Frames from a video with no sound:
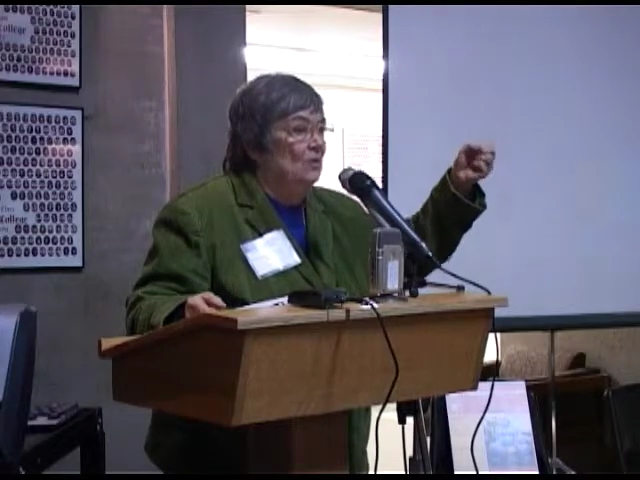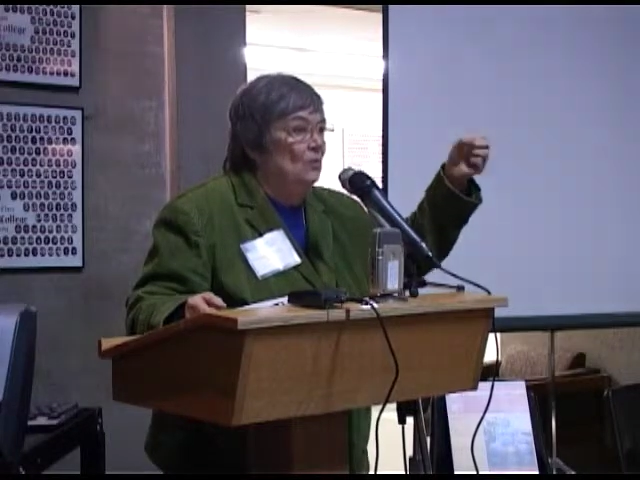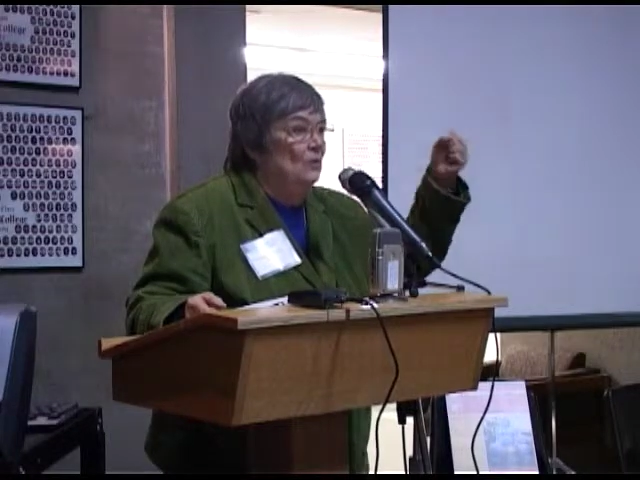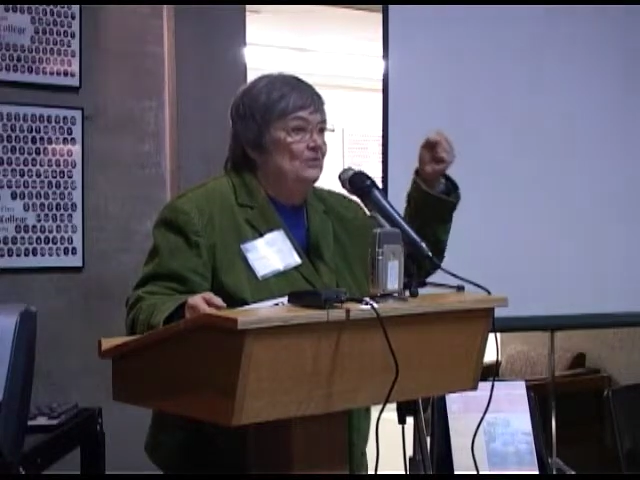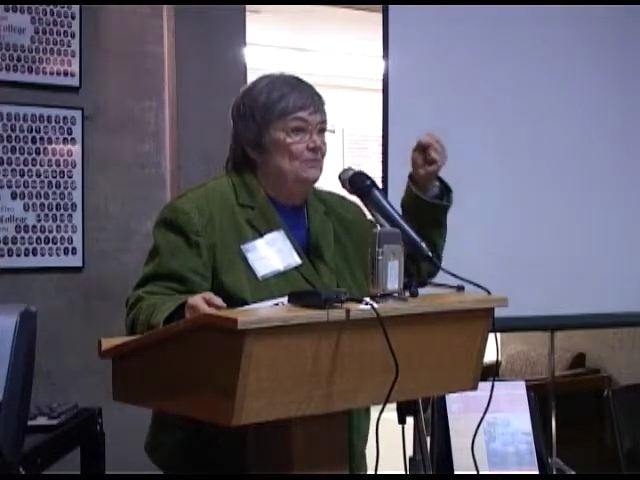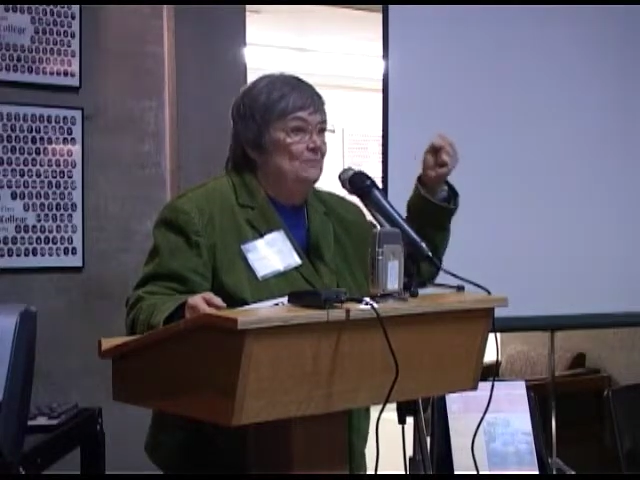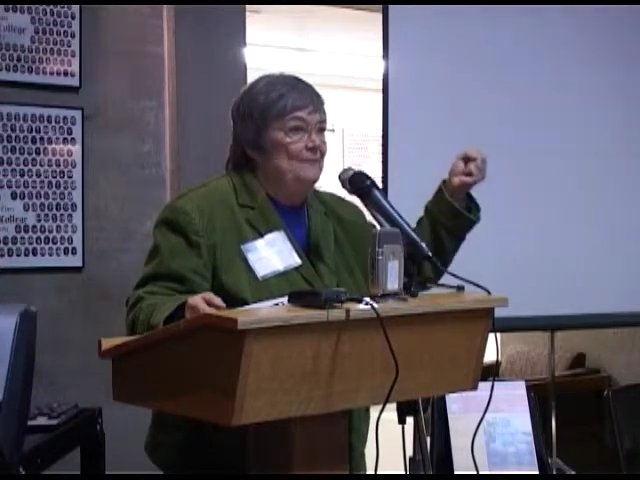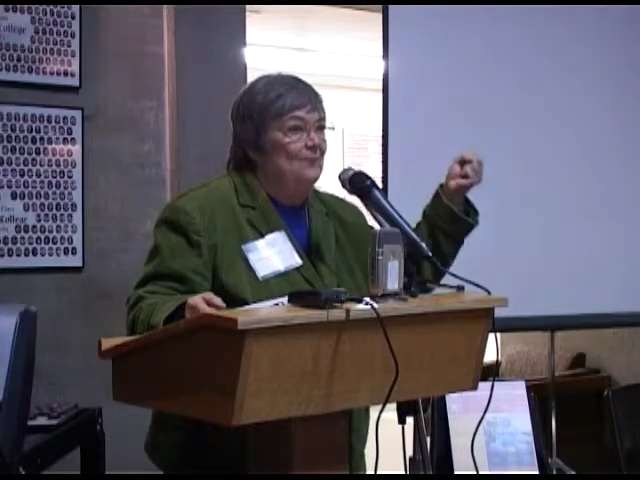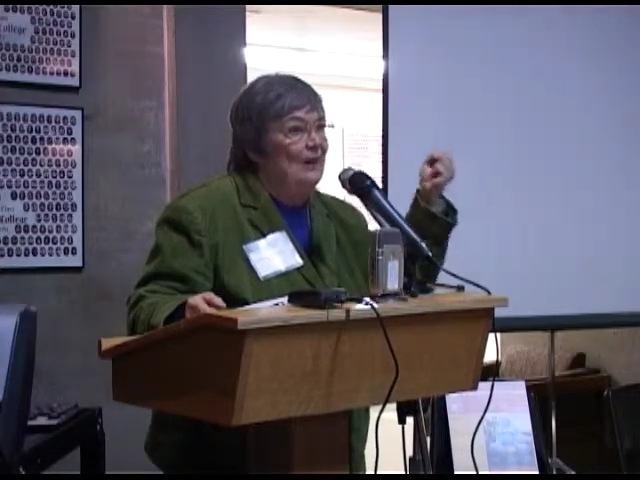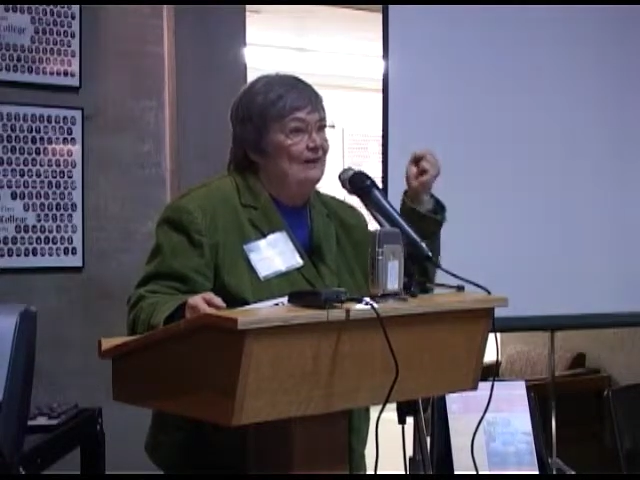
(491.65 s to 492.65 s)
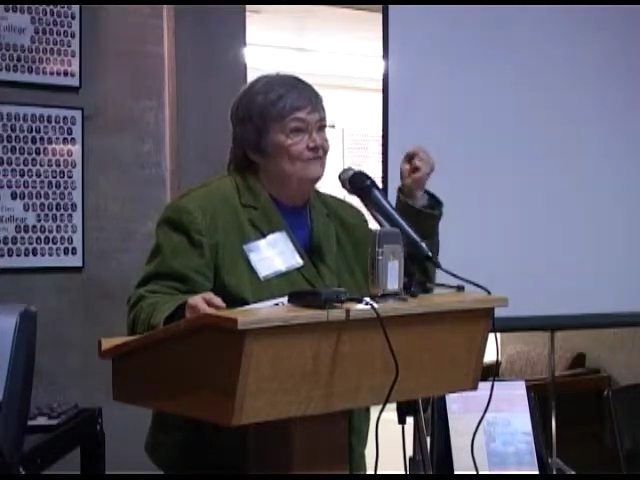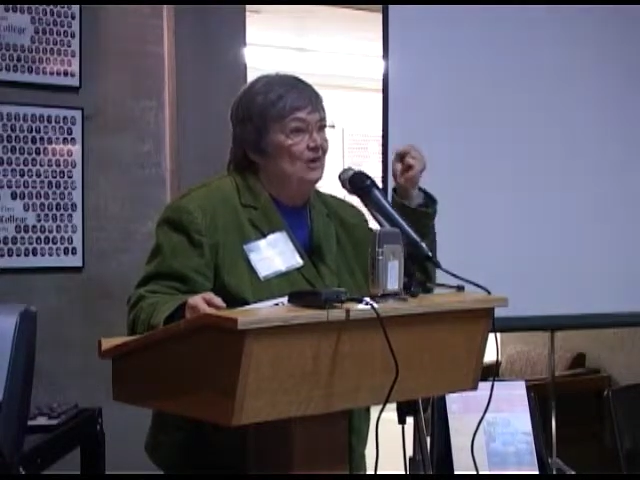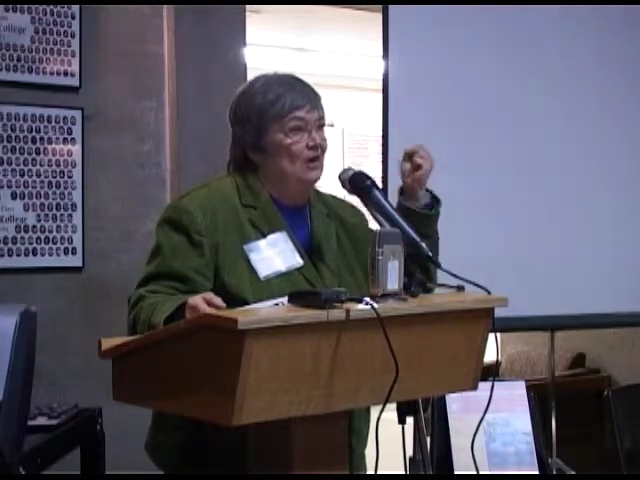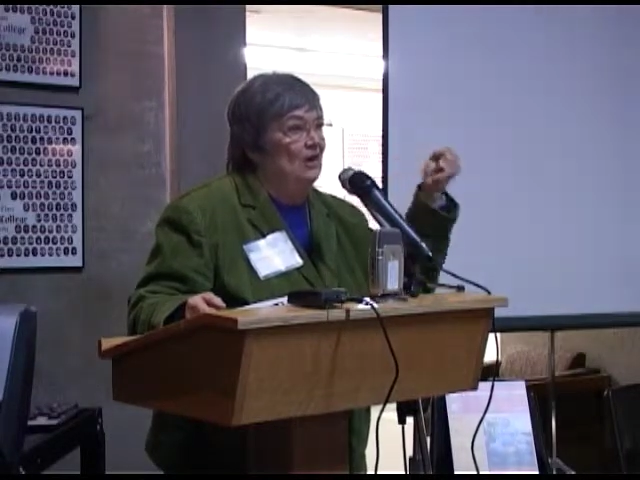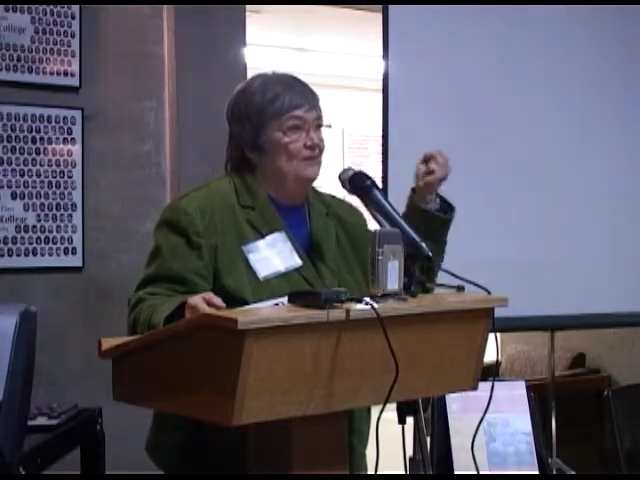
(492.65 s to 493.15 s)
with the people have
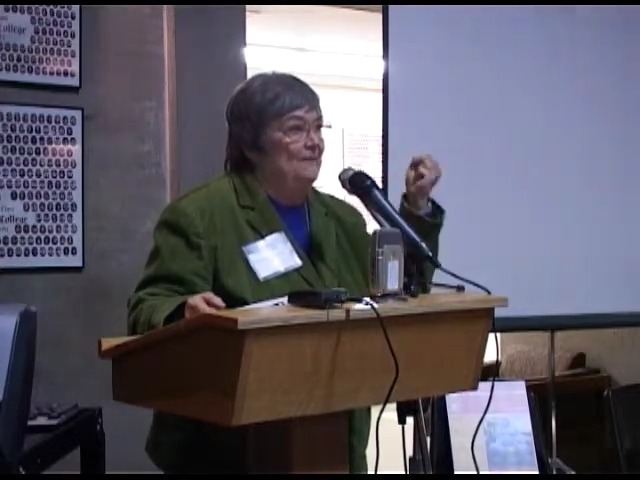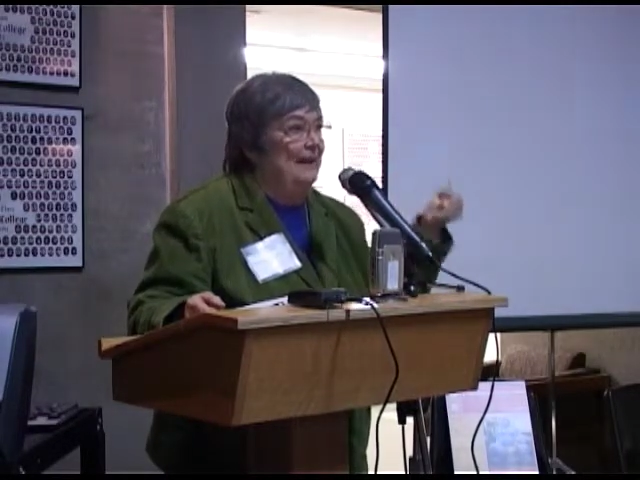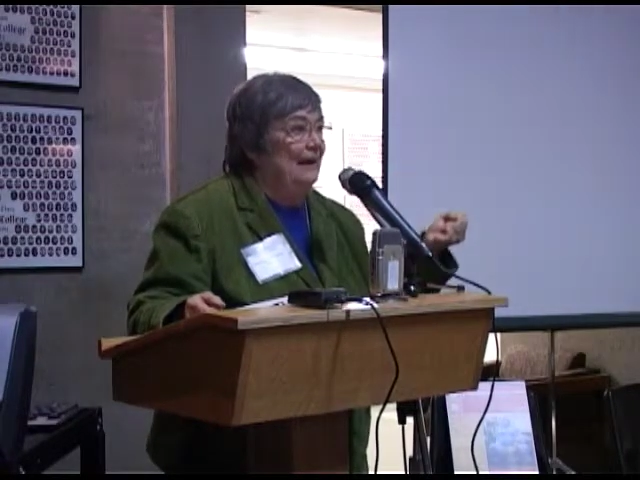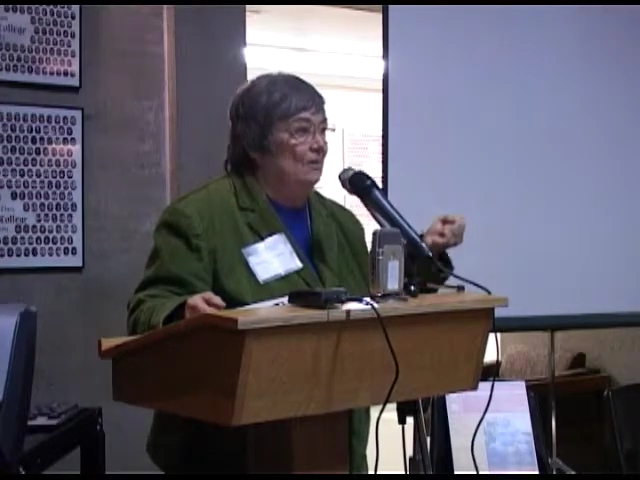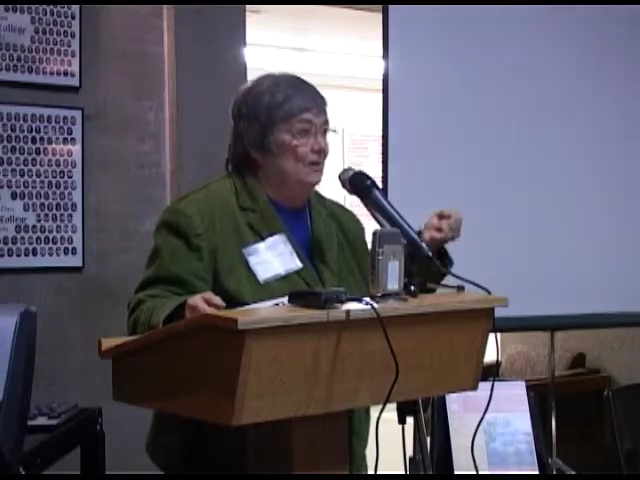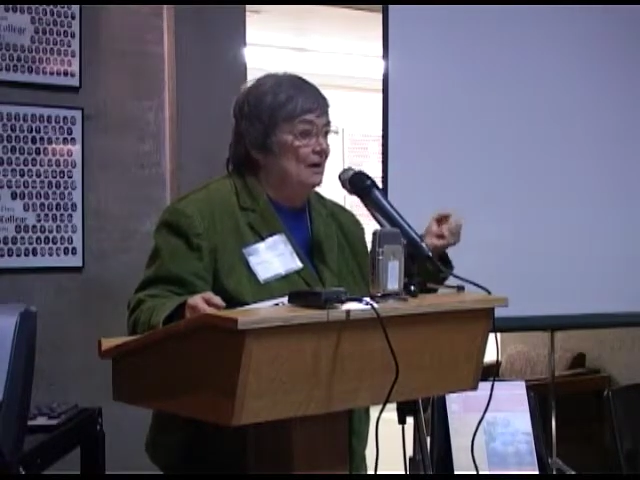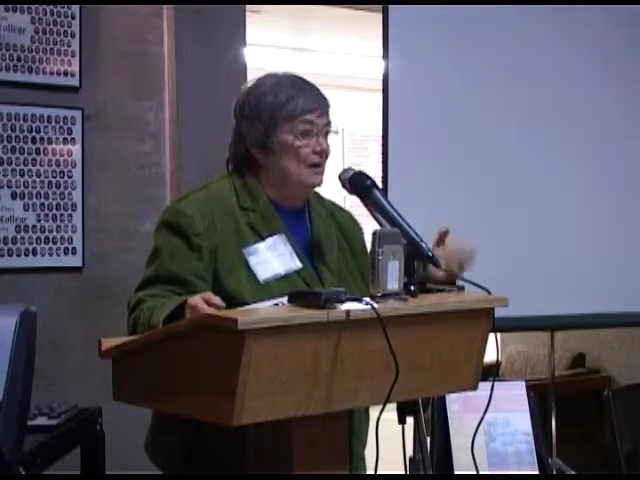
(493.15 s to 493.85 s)
all the power.